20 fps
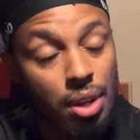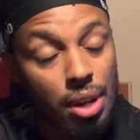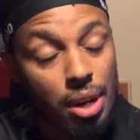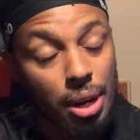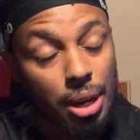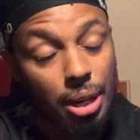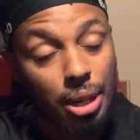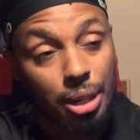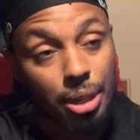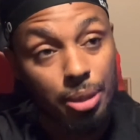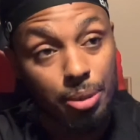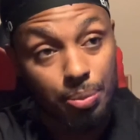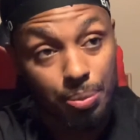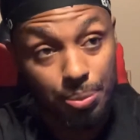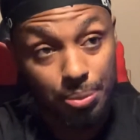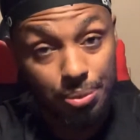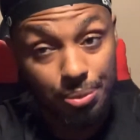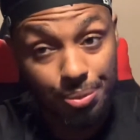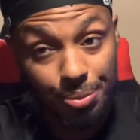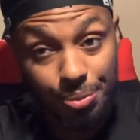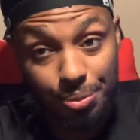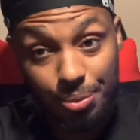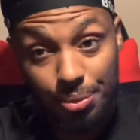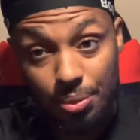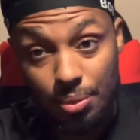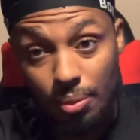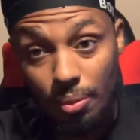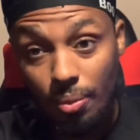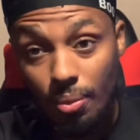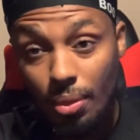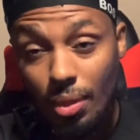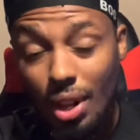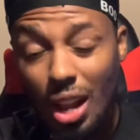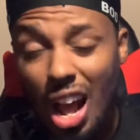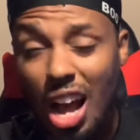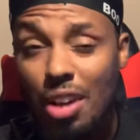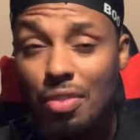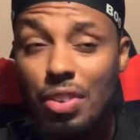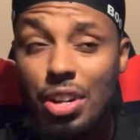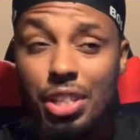I
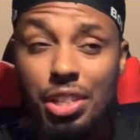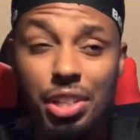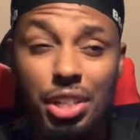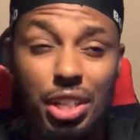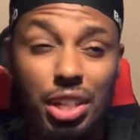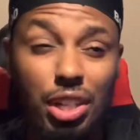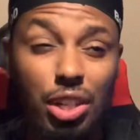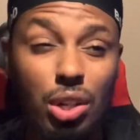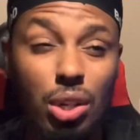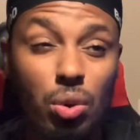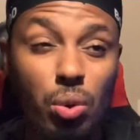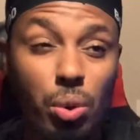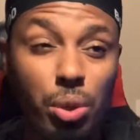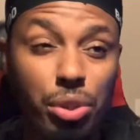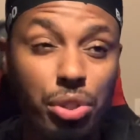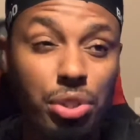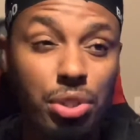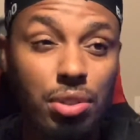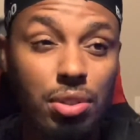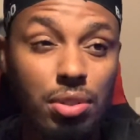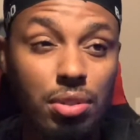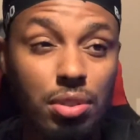invested in a course.